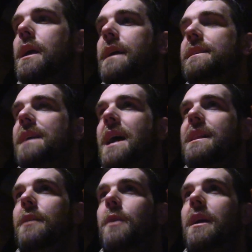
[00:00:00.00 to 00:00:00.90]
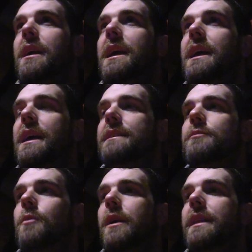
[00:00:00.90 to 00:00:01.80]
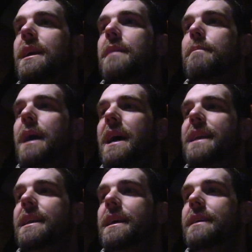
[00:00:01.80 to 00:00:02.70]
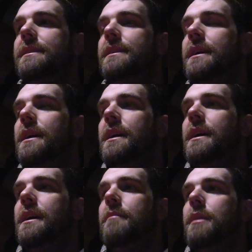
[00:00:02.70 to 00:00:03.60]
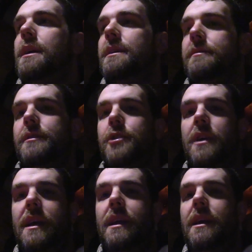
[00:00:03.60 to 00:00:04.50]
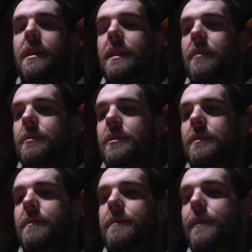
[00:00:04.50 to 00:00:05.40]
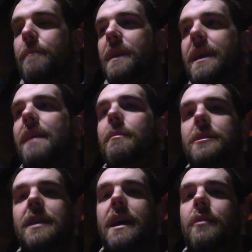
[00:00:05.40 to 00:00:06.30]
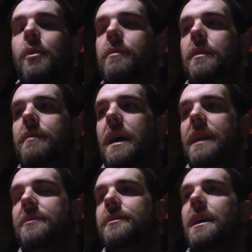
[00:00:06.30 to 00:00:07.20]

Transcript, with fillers: exactly where it hits, where the impact is, because of a tree that was from the camera's angle over the vitals.